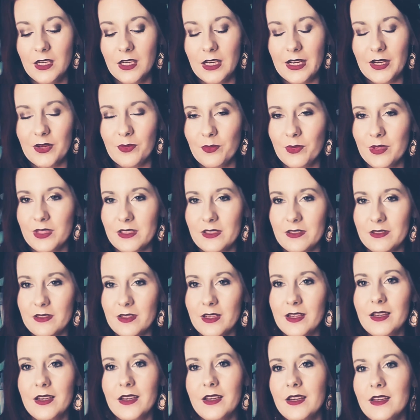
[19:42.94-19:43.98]
I don't want to,
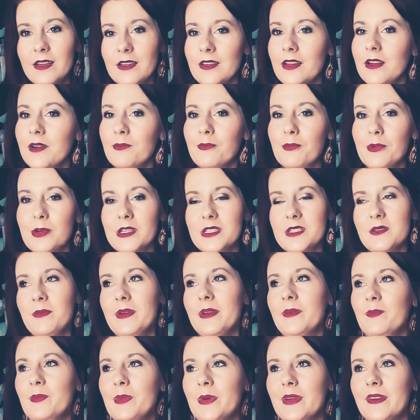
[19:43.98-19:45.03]
not
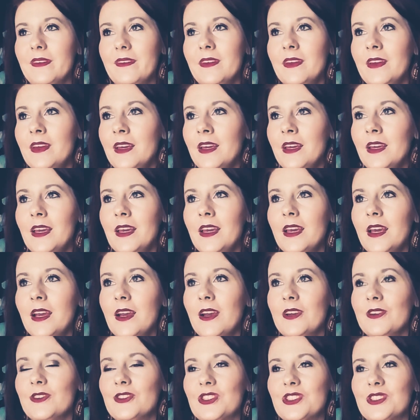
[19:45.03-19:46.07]
imprisonment, but
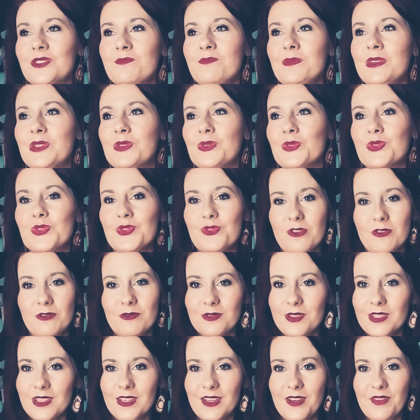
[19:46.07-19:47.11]
just a mental struggle
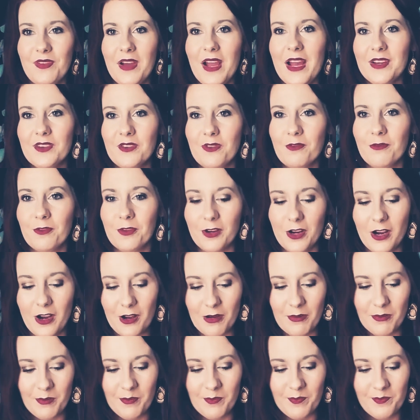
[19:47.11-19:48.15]
that they've had to
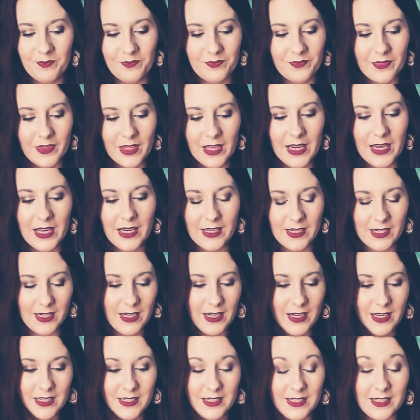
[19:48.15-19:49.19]
overcome. And
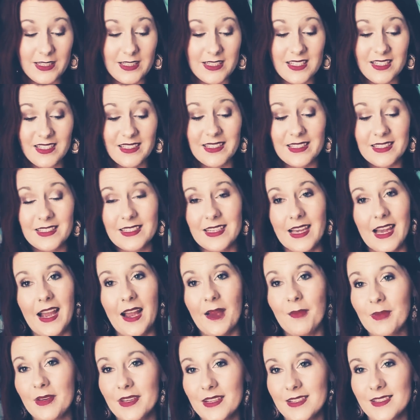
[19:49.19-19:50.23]
it's leading to
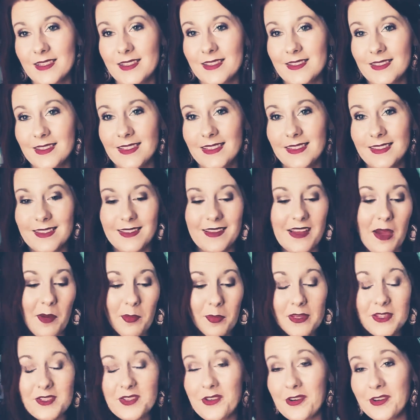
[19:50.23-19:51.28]
happiness. It's leading to the
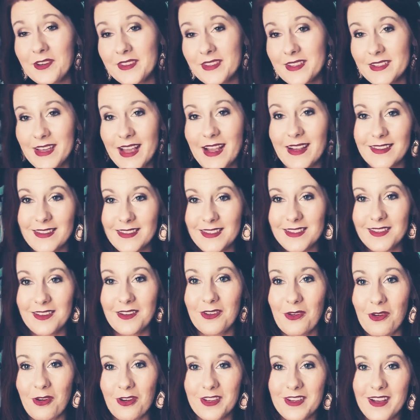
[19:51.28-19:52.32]
happiest card in the deck, the Sun
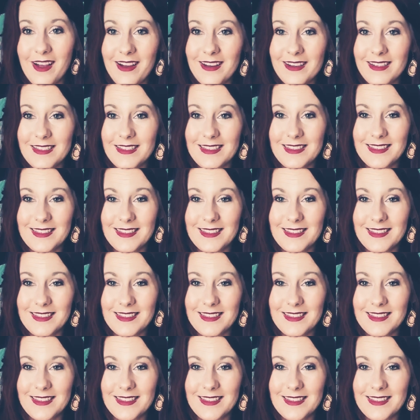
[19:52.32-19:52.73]
card, guys.